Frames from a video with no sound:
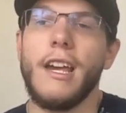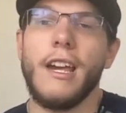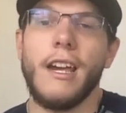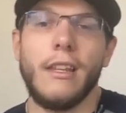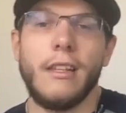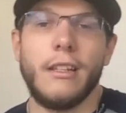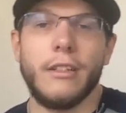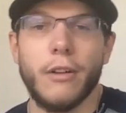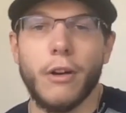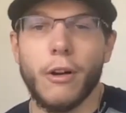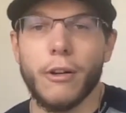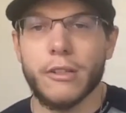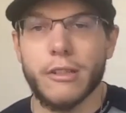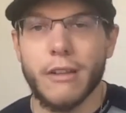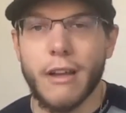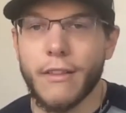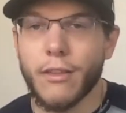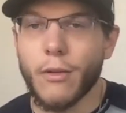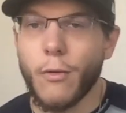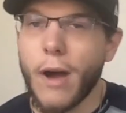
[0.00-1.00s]
And then you also
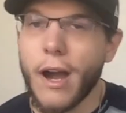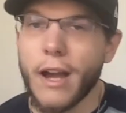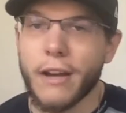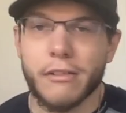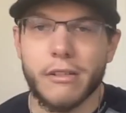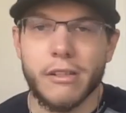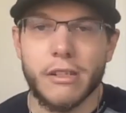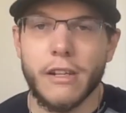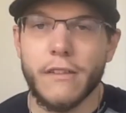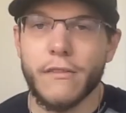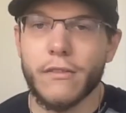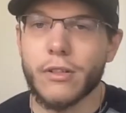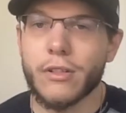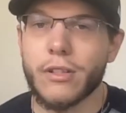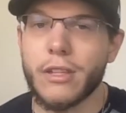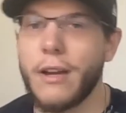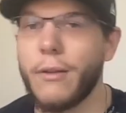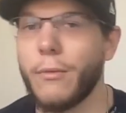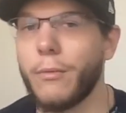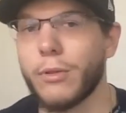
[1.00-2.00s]
had the wide receivers
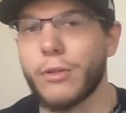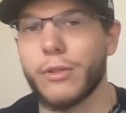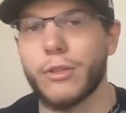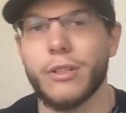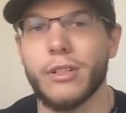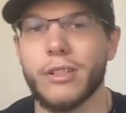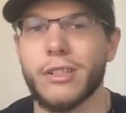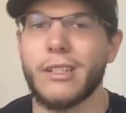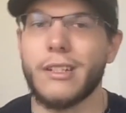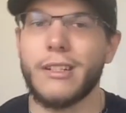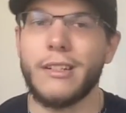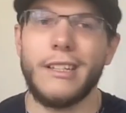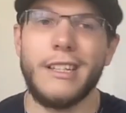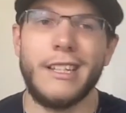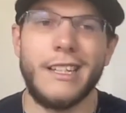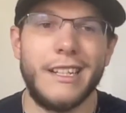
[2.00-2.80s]
that were just